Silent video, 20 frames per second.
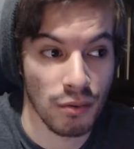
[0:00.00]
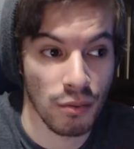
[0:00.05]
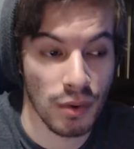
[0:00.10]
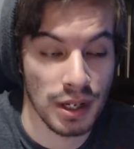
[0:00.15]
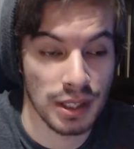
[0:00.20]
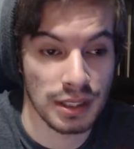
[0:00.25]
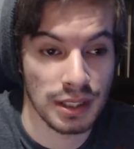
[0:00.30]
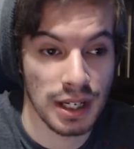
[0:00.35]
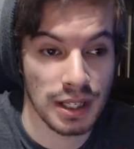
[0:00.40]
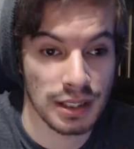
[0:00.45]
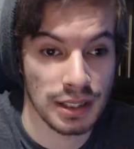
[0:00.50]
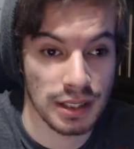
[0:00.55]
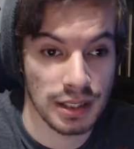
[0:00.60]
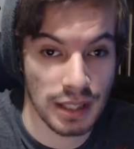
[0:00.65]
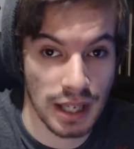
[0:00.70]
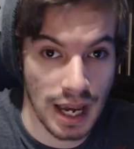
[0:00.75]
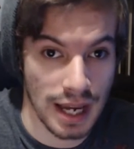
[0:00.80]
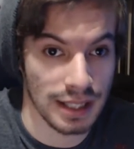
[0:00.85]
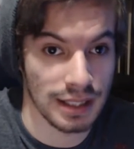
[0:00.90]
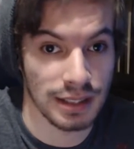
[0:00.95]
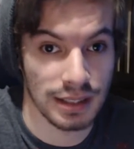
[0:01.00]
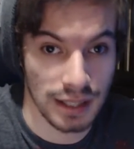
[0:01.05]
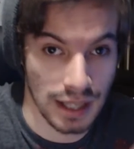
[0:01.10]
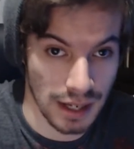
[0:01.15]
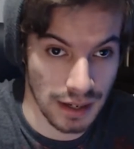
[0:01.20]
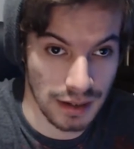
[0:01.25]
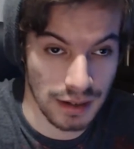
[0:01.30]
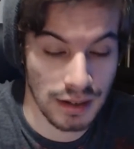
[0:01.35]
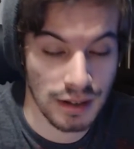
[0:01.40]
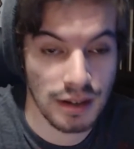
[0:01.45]
Wednesdays is eight to
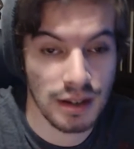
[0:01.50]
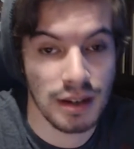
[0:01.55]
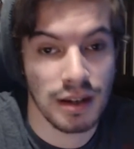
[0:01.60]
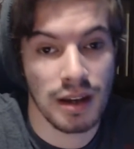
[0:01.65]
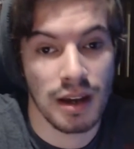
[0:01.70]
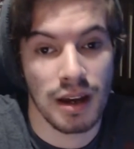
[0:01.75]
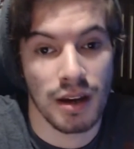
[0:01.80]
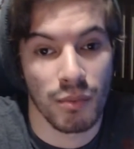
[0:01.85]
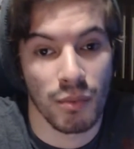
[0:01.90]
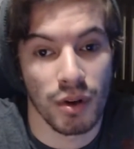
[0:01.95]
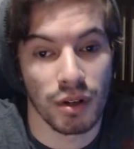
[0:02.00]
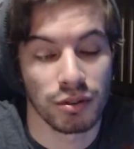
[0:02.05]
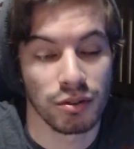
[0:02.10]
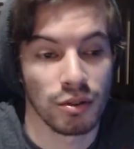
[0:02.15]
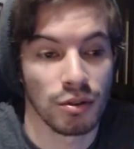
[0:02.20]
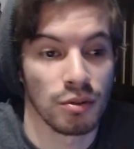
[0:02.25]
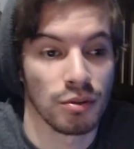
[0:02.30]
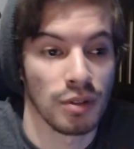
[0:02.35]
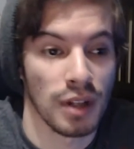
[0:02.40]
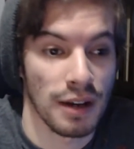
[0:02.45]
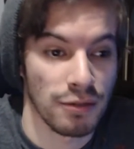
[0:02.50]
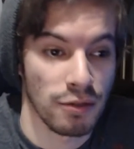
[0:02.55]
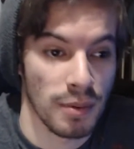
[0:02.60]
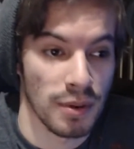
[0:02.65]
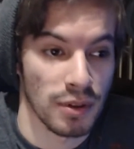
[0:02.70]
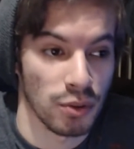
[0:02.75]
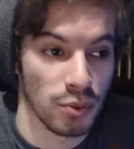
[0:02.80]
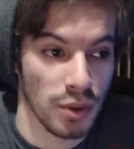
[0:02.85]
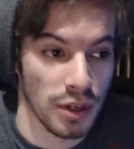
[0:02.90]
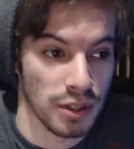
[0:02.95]
ten. We also live stream
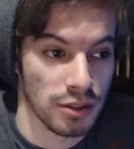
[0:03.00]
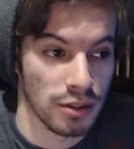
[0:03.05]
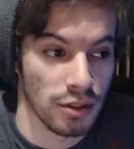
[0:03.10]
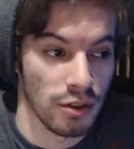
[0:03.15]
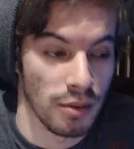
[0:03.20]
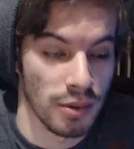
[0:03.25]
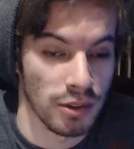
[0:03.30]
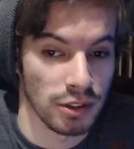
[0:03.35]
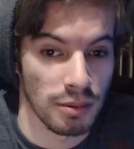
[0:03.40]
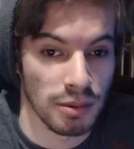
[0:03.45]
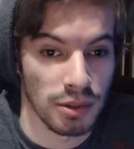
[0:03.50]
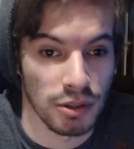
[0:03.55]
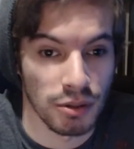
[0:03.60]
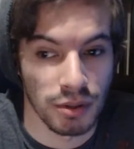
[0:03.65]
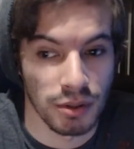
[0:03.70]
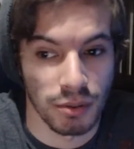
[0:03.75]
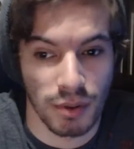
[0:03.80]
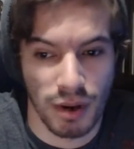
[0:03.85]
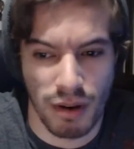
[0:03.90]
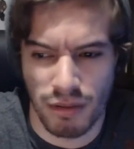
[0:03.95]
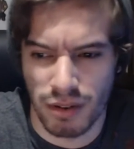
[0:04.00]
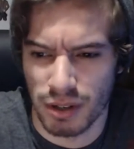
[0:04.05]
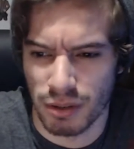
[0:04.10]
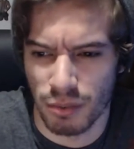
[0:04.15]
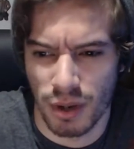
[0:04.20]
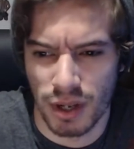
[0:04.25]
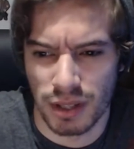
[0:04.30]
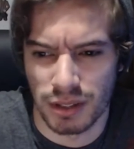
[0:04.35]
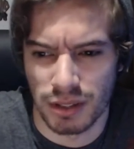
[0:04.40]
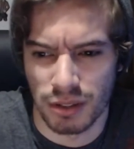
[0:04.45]
on Twitch, so Norberto's gonna be doing whatever he
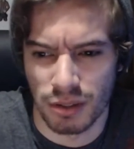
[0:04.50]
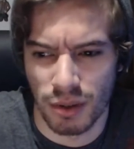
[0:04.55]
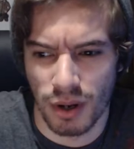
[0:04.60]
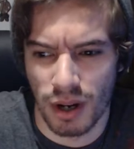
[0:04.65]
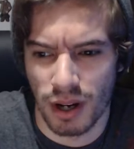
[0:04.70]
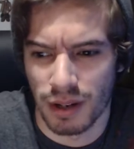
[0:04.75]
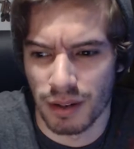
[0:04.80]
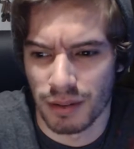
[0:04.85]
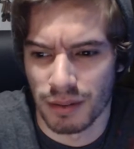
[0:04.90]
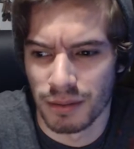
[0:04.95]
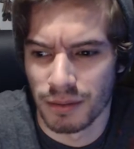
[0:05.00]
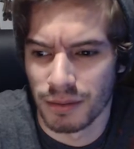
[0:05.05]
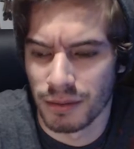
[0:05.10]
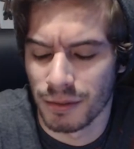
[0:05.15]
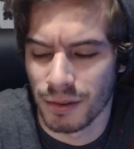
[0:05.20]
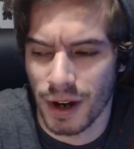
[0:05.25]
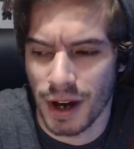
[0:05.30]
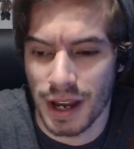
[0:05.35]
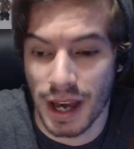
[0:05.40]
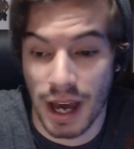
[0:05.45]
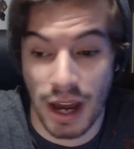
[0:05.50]
wants to do on Friday.